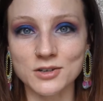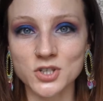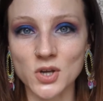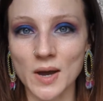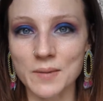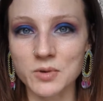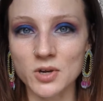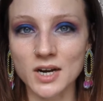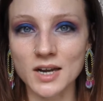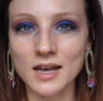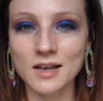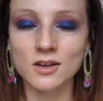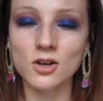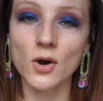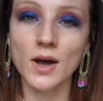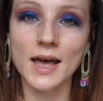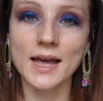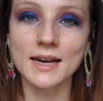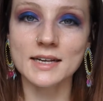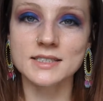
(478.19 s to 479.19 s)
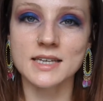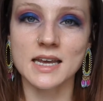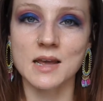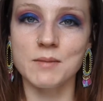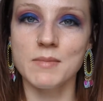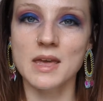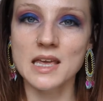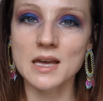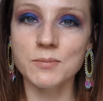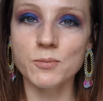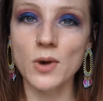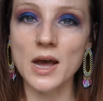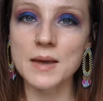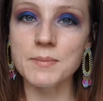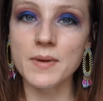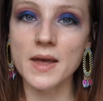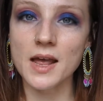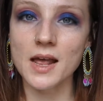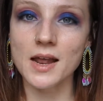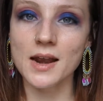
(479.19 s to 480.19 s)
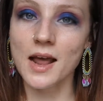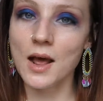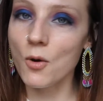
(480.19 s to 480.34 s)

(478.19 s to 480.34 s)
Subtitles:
so I'm gonna go ahead and take a makeup wipe and